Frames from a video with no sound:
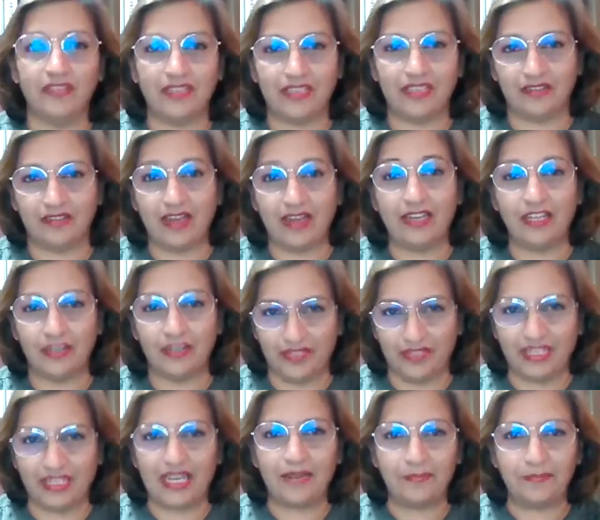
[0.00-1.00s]
with the running of
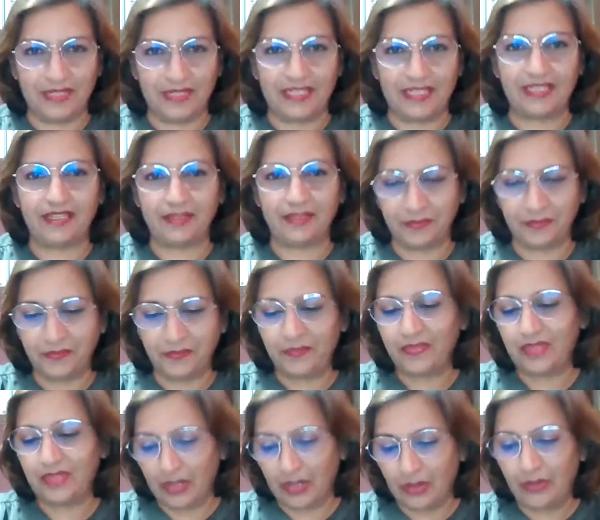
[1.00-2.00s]
the company.
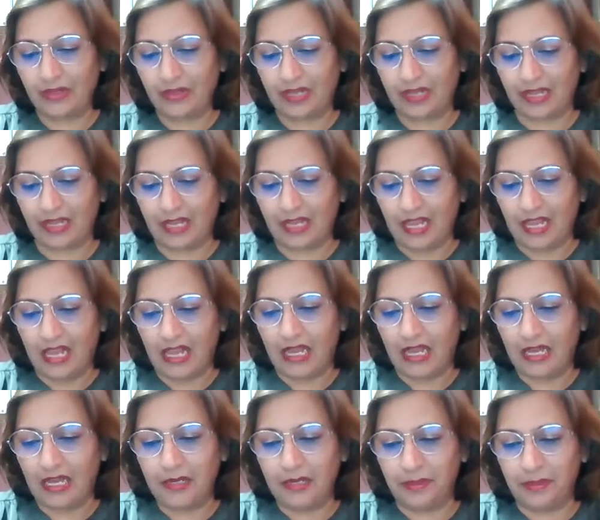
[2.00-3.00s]
Okay,
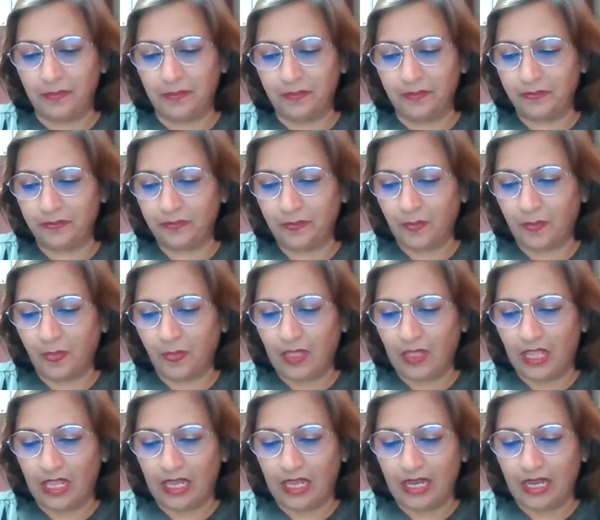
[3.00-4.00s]

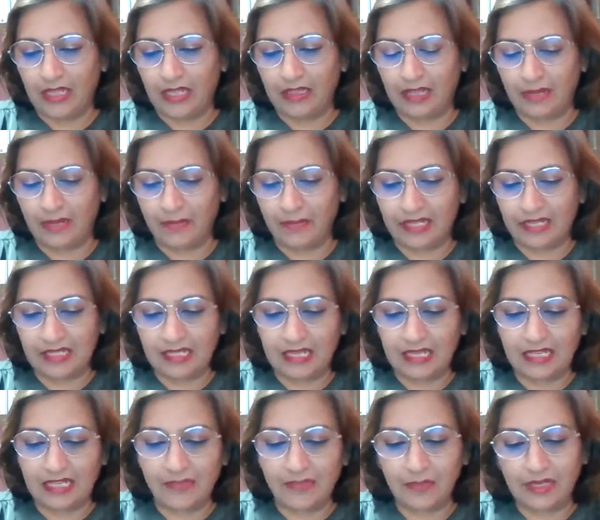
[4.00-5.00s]
that makes
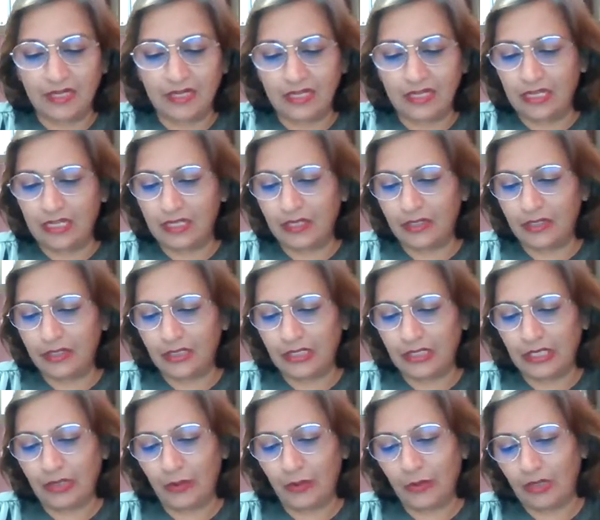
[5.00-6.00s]
sense. But
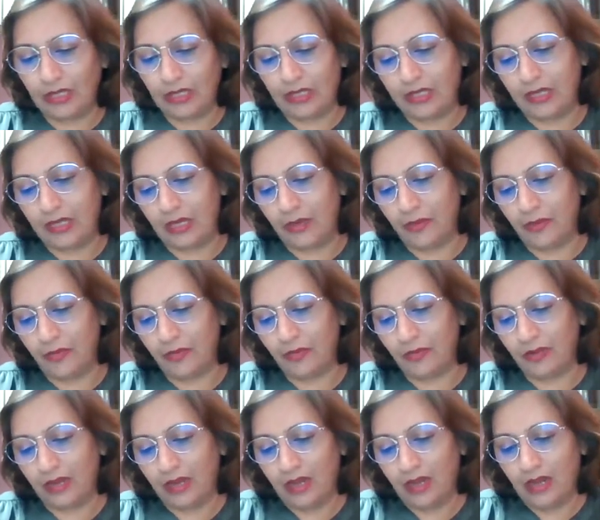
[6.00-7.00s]
now,
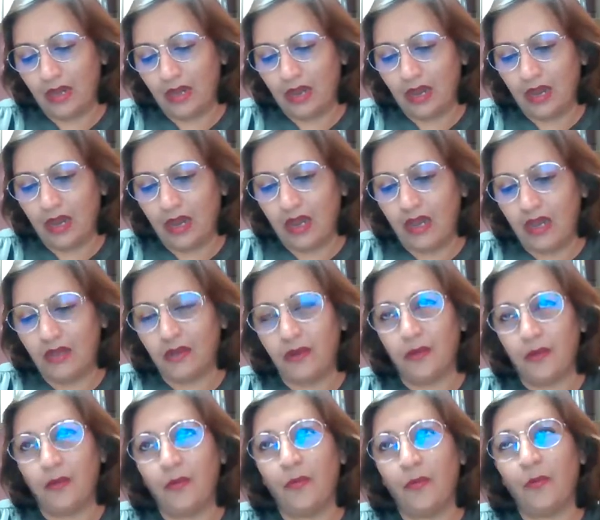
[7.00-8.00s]

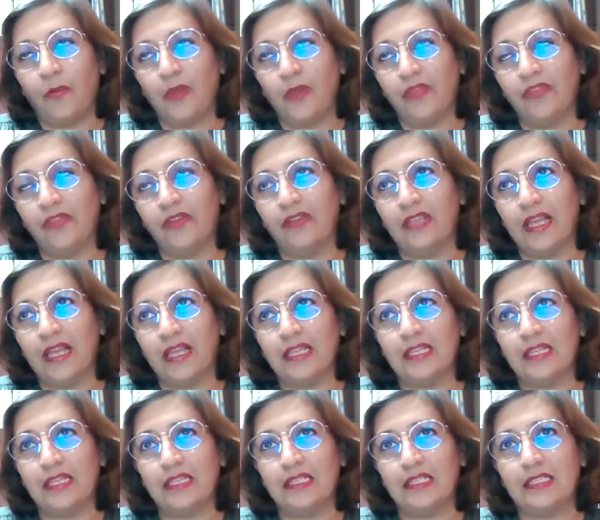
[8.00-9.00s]
whether there
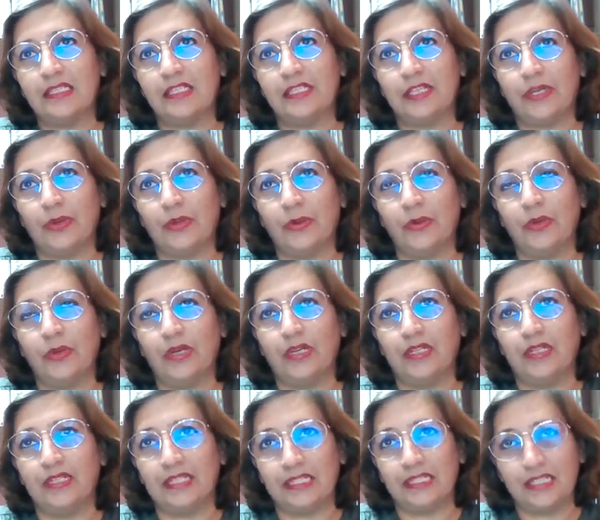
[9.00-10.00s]
is
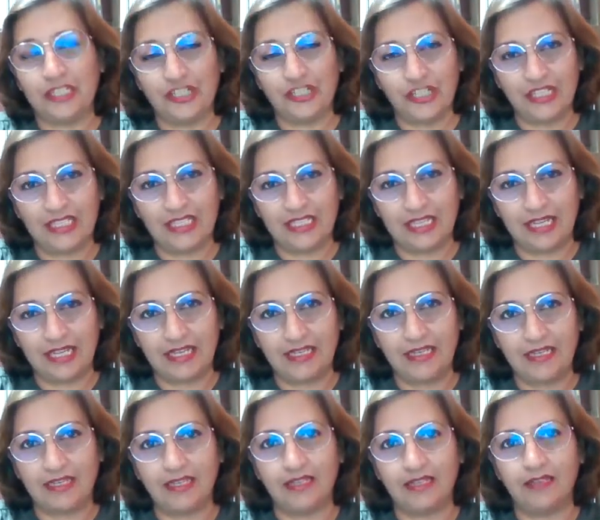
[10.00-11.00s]
a decision
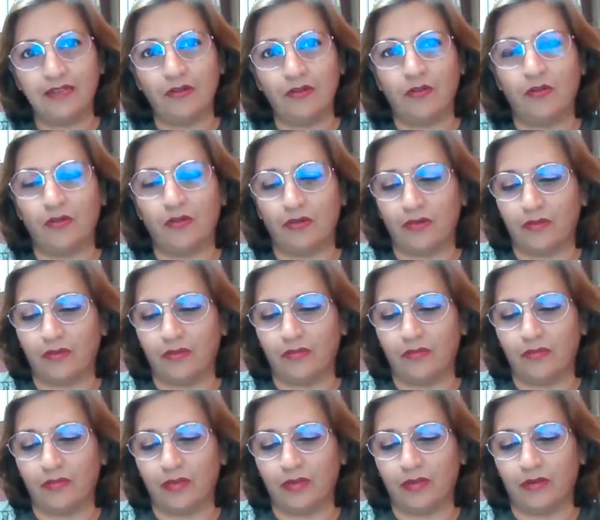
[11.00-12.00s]
taken or
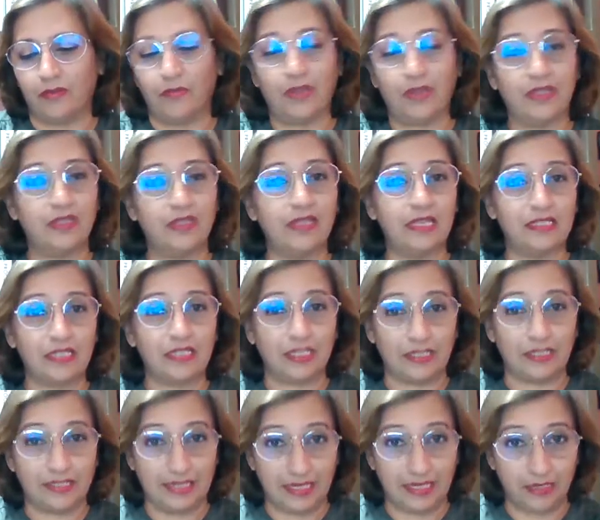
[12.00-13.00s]
whether there's a
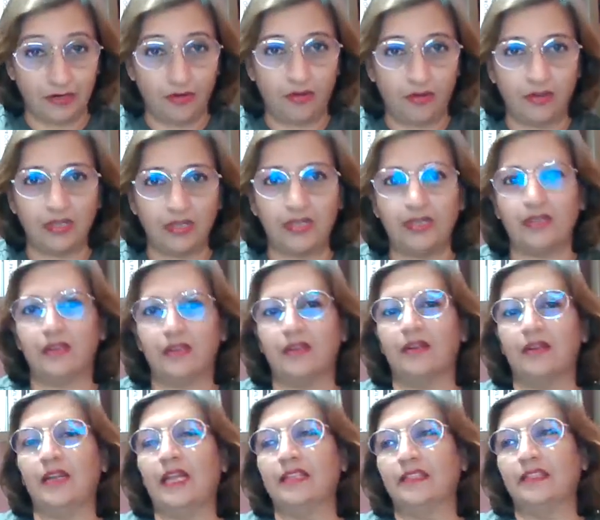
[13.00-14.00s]
deadlock
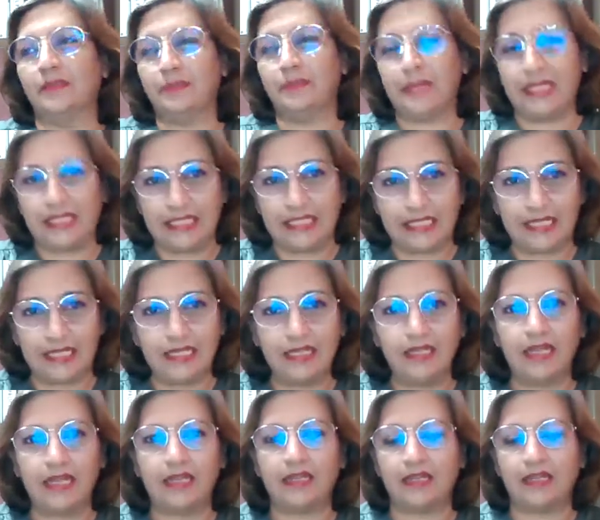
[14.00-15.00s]
at the
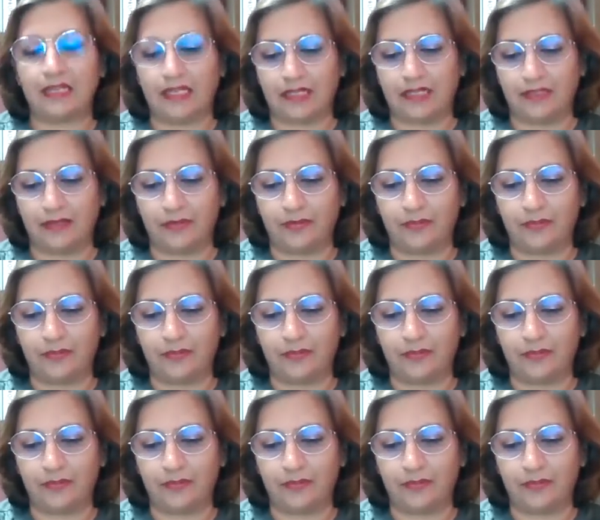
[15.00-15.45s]
meeting and